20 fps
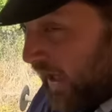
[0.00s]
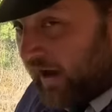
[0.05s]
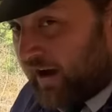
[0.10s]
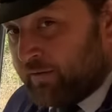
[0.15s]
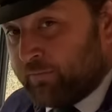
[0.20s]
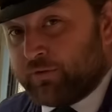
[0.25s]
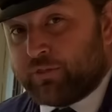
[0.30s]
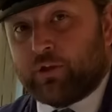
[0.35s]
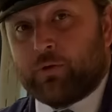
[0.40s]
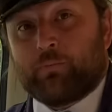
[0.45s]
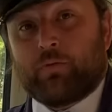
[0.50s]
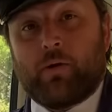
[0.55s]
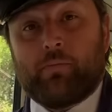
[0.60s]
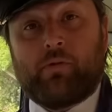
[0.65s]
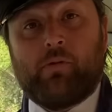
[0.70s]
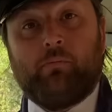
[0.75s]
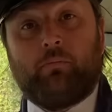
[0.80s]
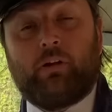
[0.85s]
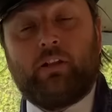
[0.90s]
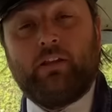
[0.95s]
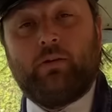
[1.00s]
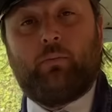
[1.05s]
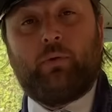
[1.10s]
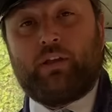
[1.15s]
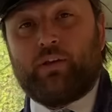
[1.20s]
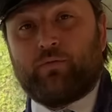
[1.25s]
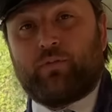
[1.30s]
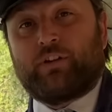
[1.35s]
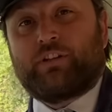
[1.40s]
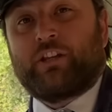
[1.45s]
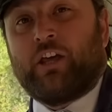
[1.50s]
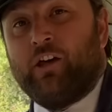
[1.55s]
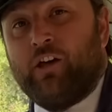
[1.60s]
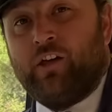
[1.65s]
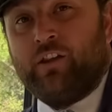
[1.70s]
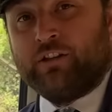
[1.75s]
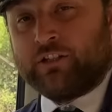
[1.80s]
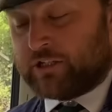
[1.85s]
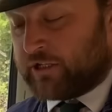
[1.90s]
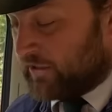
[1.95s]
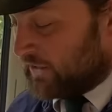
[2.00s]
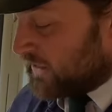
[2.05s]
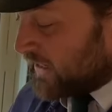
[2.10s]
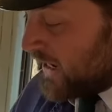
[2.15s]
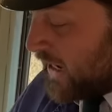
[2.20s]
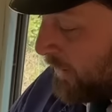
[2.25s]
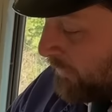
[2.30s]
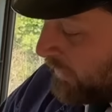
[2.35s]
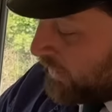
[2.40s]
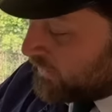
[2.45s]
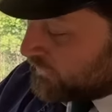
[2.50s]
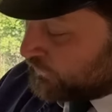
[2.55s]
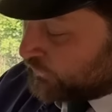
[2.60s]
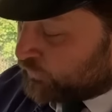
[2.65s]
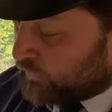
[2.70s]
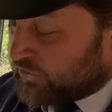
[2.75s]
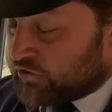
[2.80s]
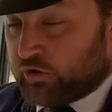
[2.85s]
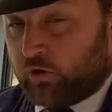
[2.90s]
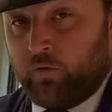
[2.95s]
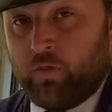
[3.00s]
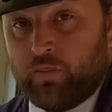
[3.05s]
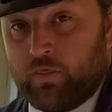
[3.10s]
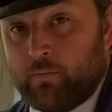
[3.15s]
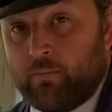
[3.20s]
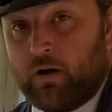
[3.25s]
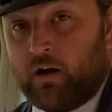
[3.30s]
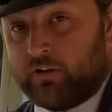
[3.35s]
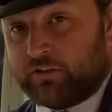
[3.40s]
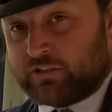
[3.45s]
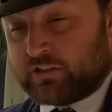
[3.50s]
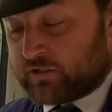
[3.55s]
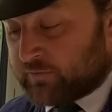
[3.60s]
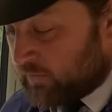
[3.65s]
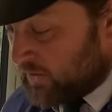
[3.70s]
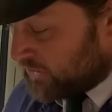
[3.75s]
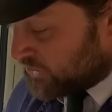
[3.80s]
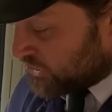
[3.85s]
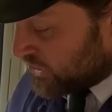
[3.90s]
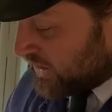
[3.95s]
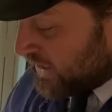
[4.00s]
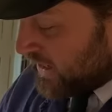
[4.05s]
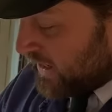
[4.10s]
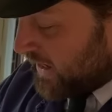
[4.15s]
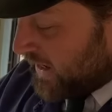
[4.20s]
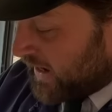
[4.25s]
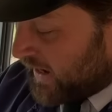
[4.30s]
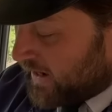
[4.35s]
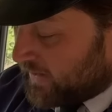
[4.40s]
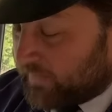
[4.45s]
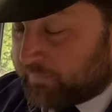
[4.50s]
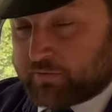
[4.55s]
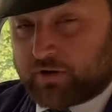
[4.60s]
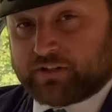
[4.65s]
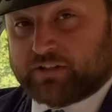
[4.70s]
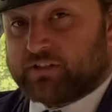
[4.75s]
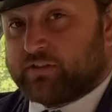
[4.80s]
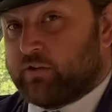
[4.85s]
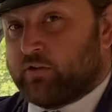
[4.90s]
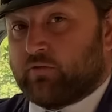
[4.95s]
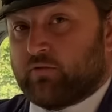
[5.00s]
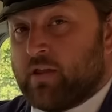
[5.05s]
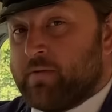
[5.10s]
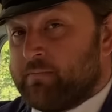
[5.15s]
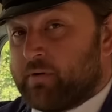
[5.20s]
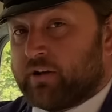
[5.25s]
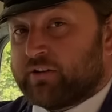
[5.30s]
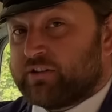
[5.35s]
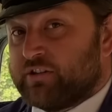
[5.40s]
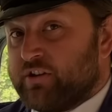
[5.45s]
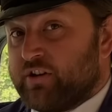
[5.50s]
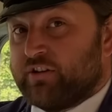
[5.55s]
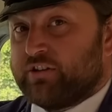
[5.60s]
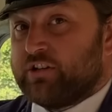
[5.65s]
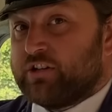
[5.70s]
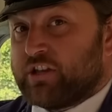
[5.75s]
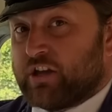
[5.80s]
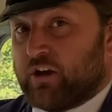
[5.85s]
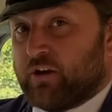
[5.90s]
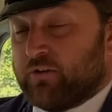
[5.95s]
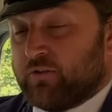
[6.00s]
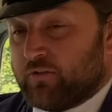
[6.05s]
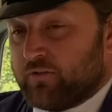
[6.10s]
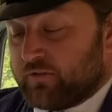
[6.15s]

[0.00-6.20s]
And with the prep complete, we can return to the cab, switch on the master switch and press the green button to go.